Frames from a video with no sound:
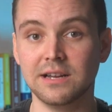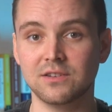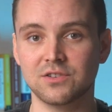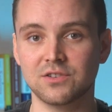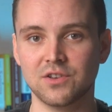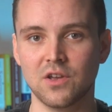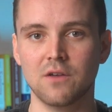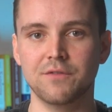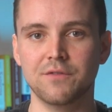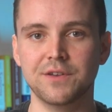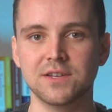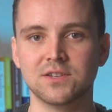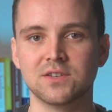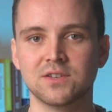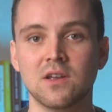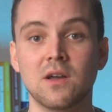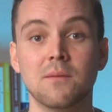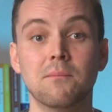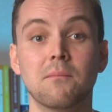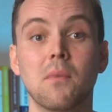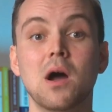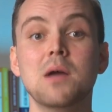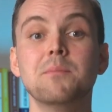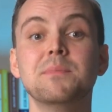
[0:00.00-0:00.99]
service
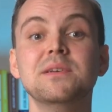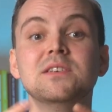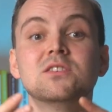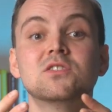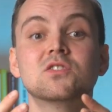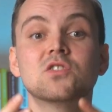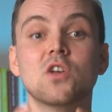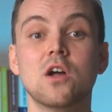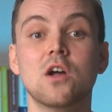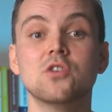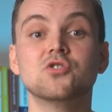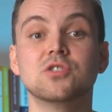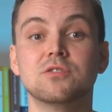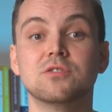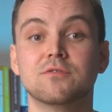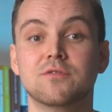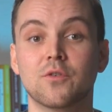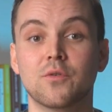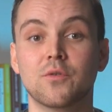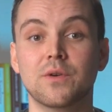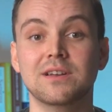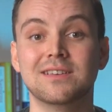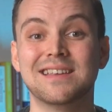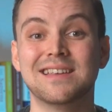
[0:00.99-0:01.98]
might be searching
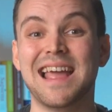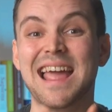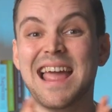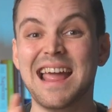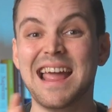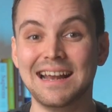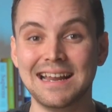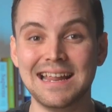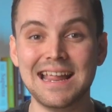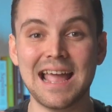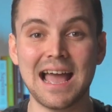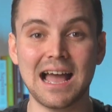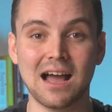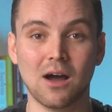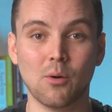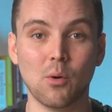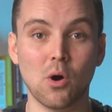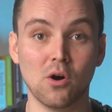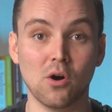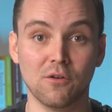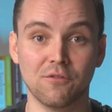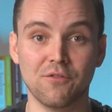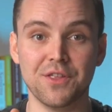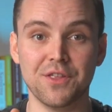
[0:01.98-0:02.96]
for it any hour
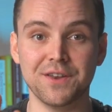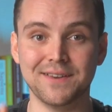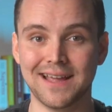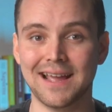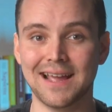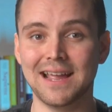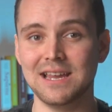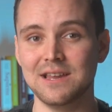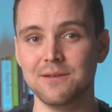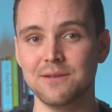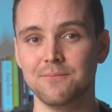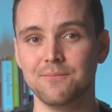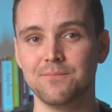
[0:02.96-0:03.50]
of the day.